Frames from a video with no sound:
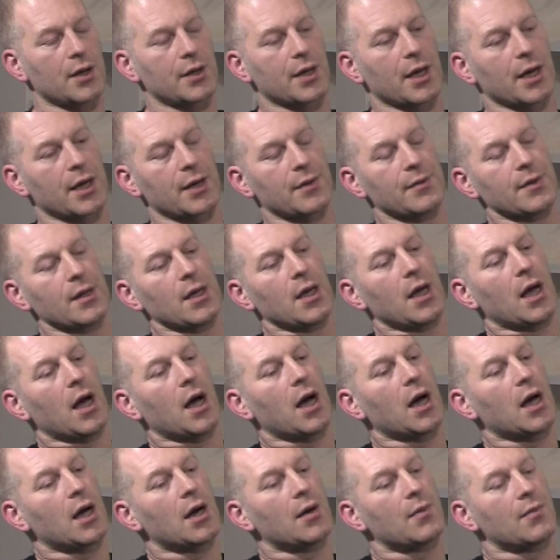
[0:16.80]
Okay.
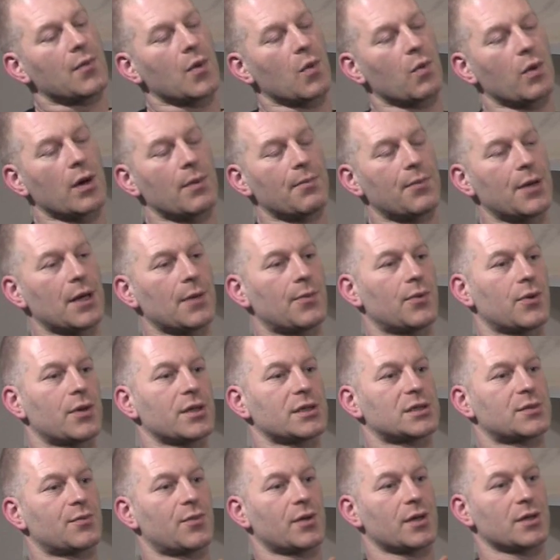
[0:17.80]
When people
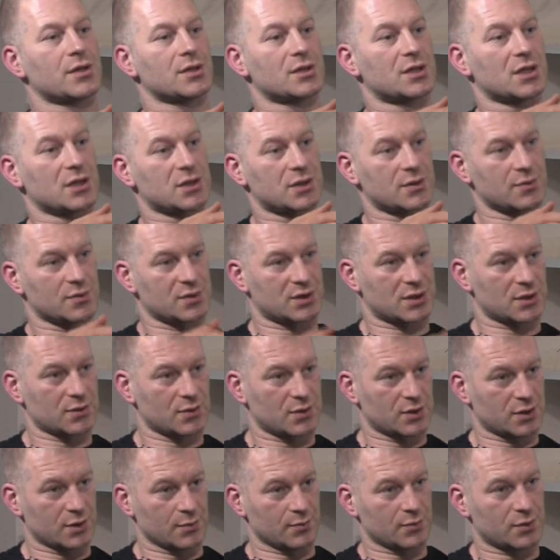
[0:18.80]
experience certain
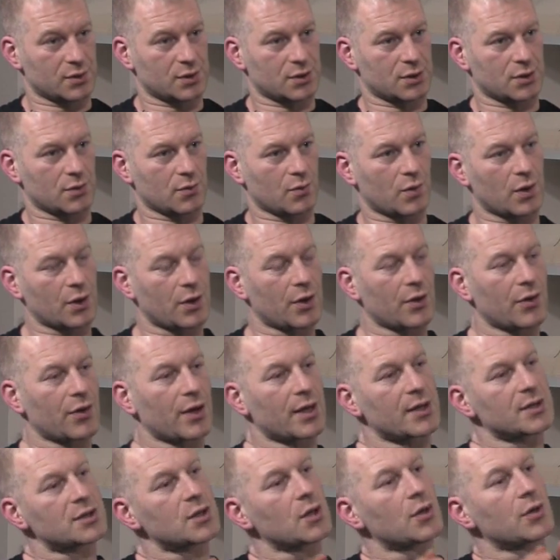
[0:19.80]
symptoms, whether
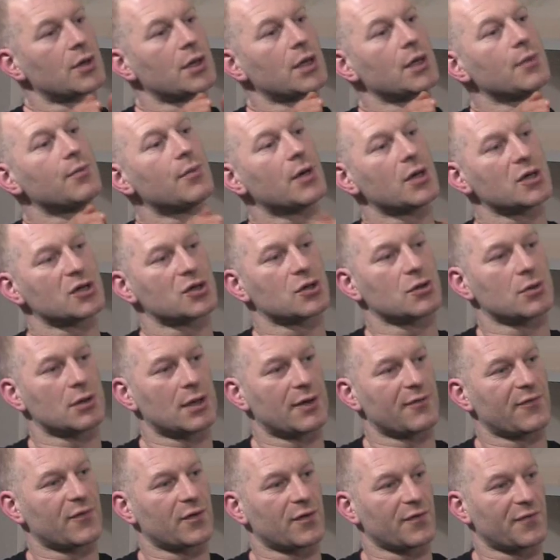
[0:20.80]
that's on an emotional
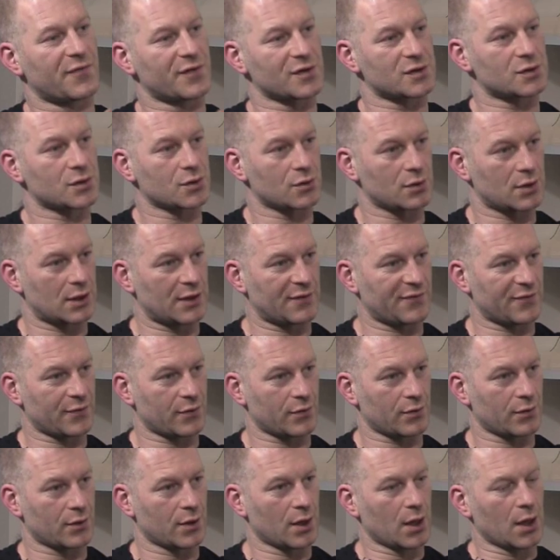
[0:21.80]
level or a physical
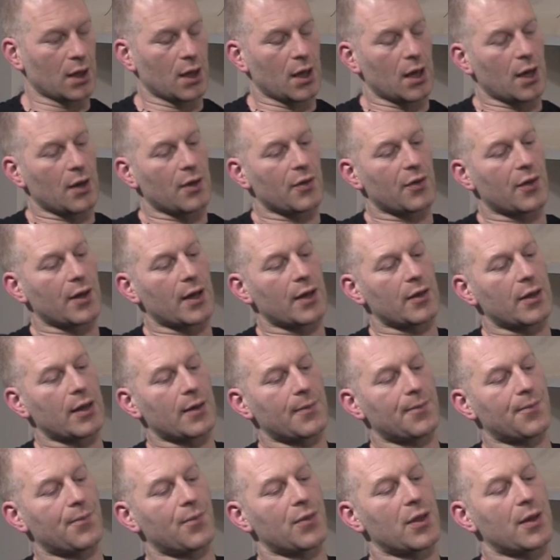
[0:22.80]
level,
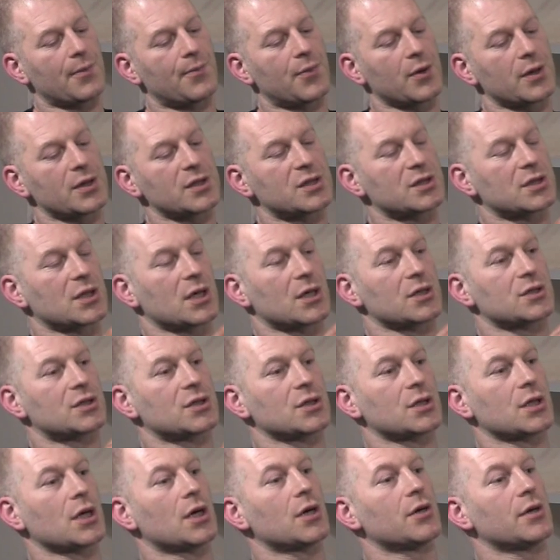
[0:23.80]
their bodies start
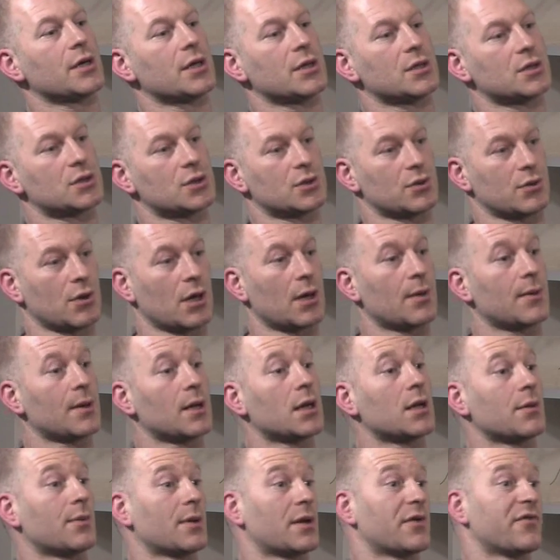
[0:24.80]
to go into a
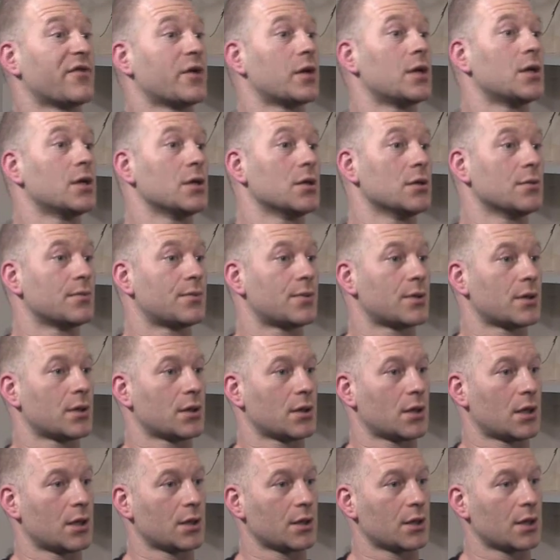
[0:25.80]
little bit of a loop.
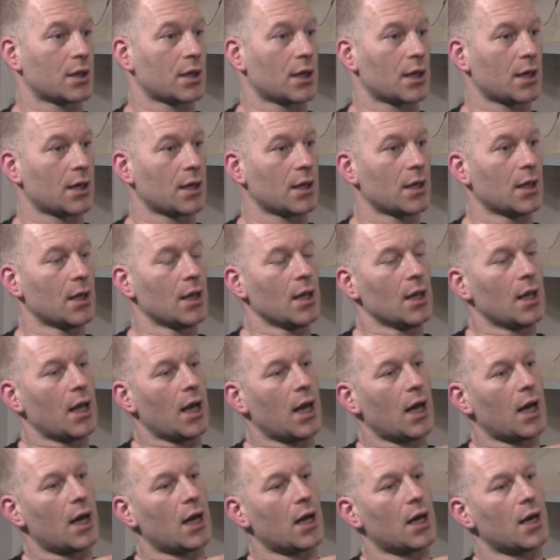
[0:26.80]
Okay,
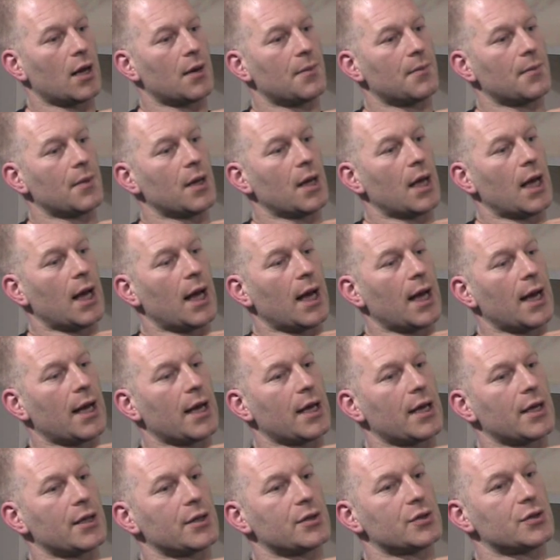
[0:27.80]

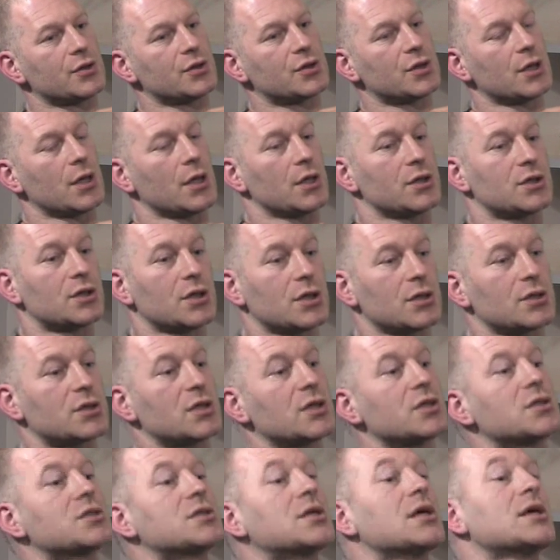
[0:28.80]
and
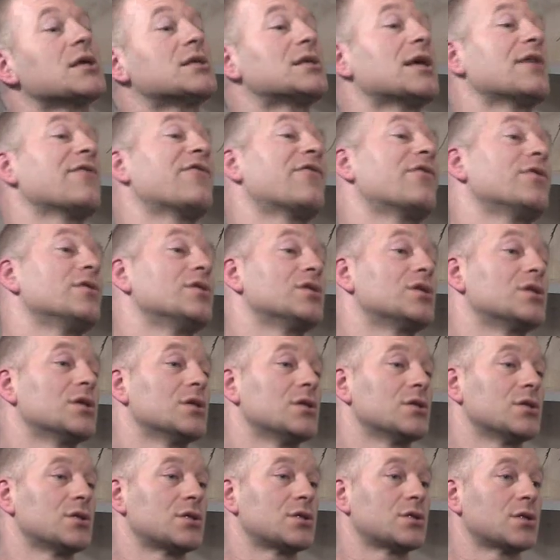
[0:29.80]
just say, for
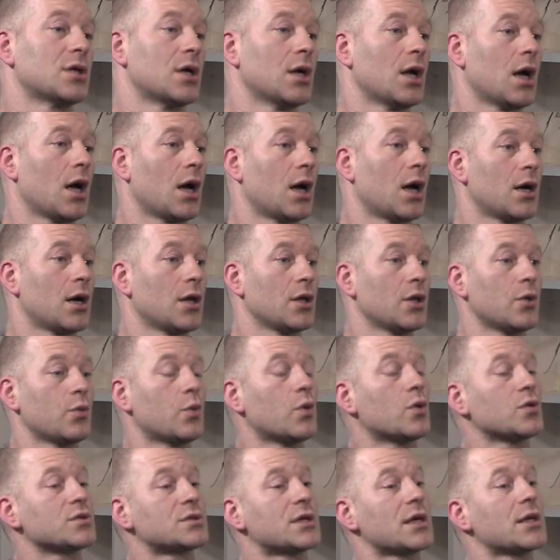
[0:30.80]
instance, you
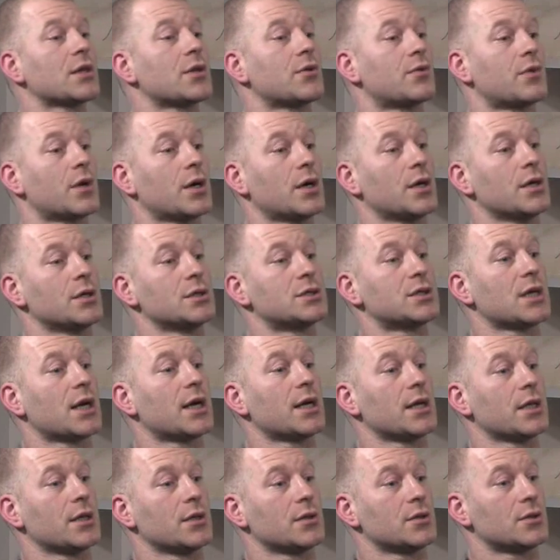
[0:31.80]
walk down the road
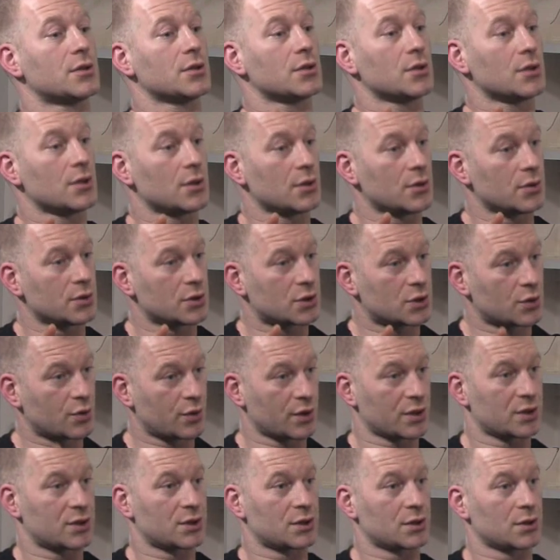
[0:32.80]
and you
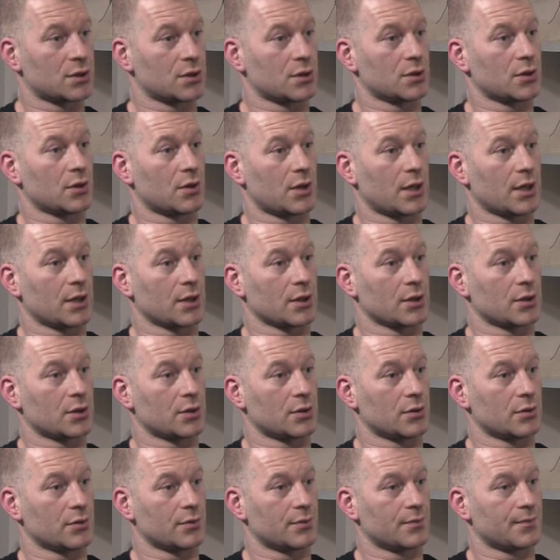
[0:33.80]
twist your
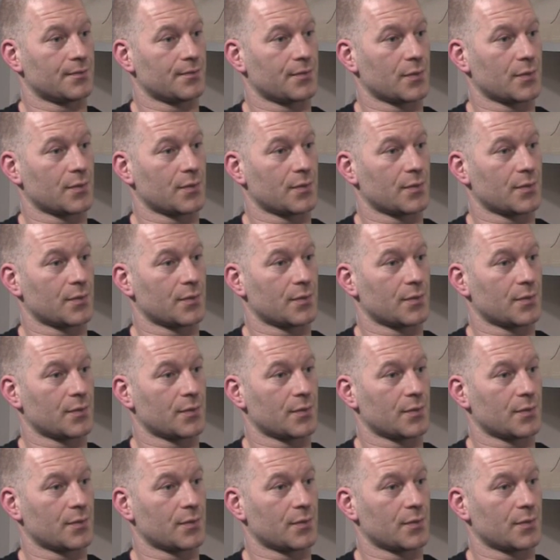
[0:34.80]
ankle.